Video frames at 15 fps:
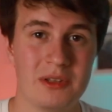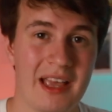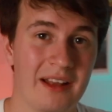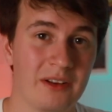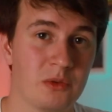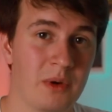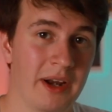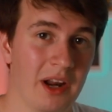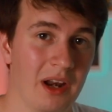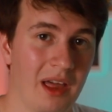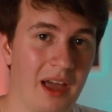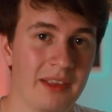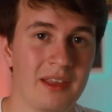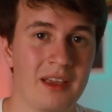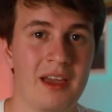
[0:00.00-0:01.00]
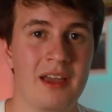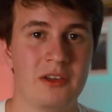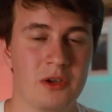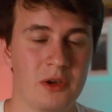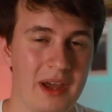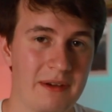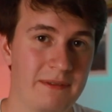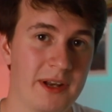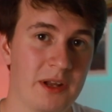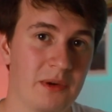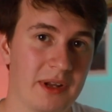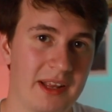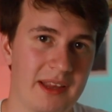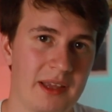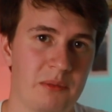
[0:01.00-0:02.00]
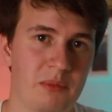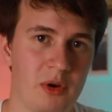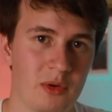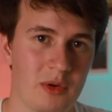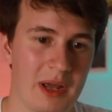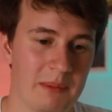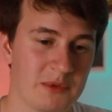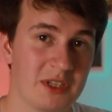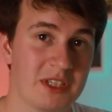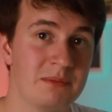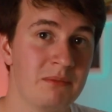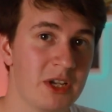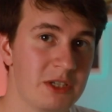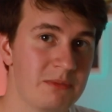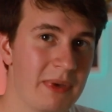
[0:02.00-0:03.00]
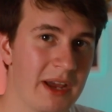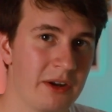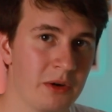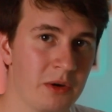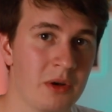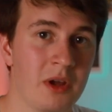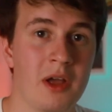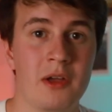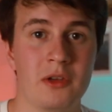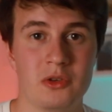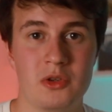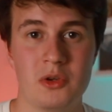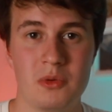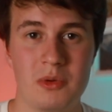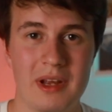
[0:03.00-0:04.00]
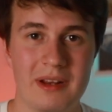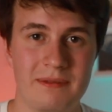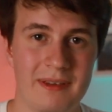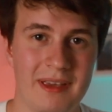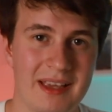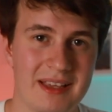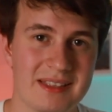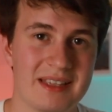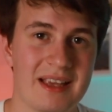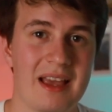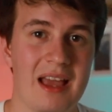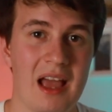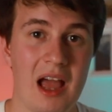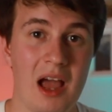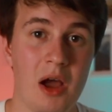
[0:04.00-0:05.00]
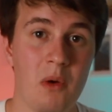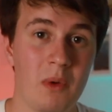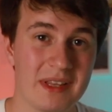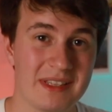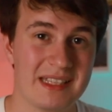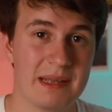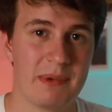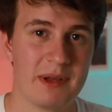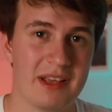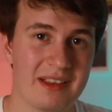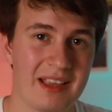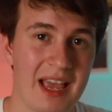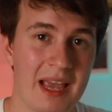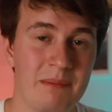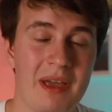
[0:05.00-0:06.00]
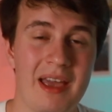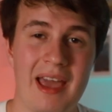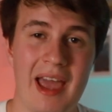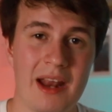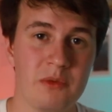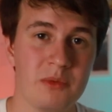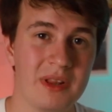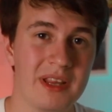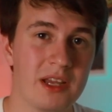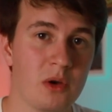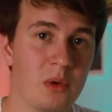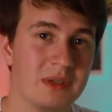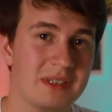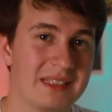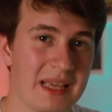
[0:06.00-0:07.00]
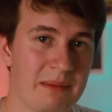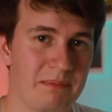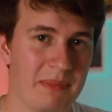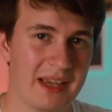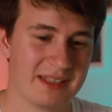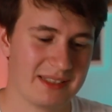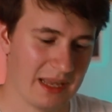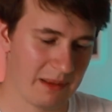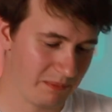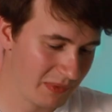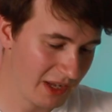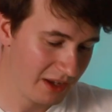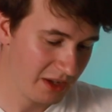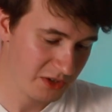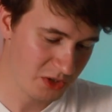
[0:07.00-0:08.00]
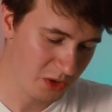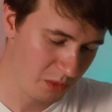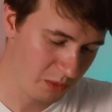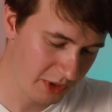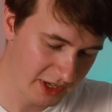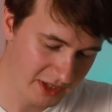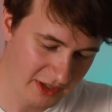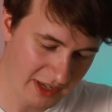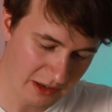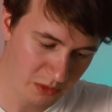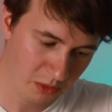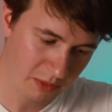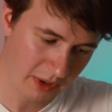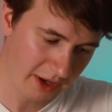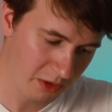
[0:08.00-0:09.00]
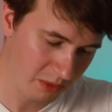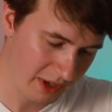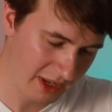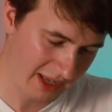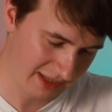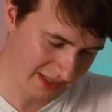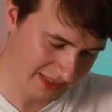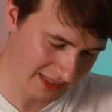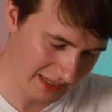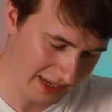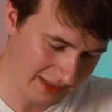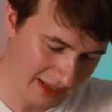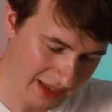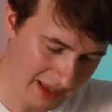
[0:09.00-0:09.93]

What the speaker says: down quite a lot your video editing program. So it's much better to create things one step at a time and really go step by step. So we're going to go right away and select